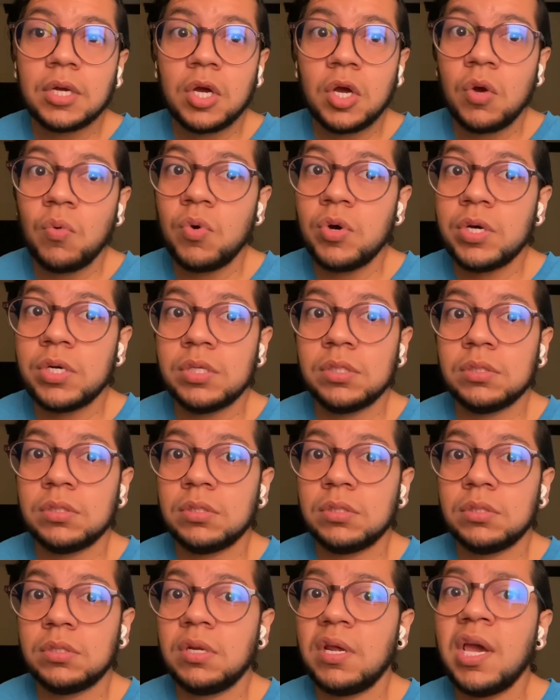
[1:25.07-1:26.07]

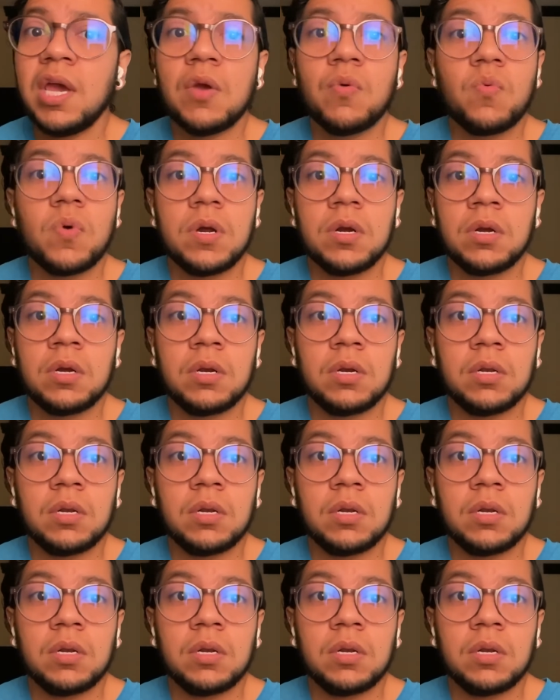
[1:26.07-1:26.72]
was A1.